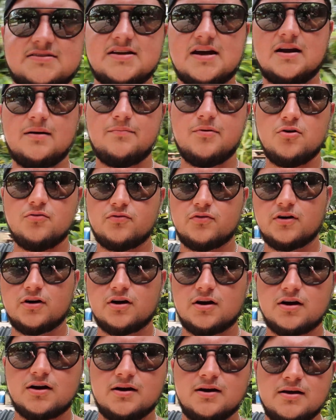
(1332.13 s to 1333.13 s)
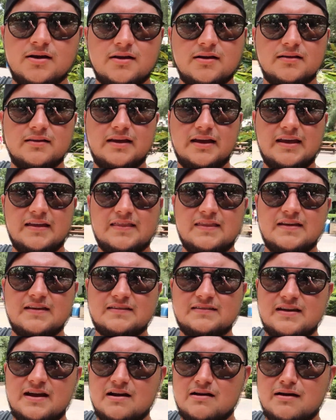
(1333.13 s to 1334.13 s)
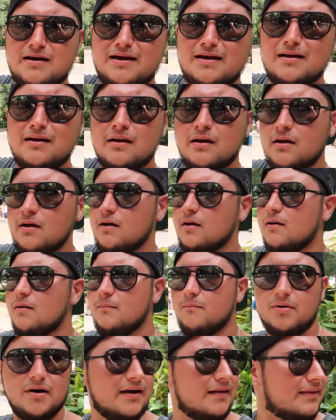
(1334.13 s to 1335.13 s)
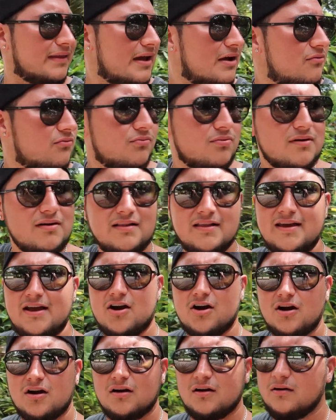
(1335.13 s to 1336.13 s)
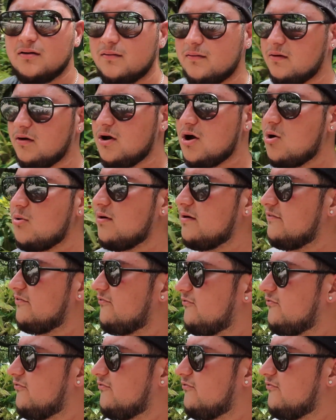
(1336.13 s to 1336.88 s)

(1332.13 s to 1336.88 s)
set up over like in this area, but they really are going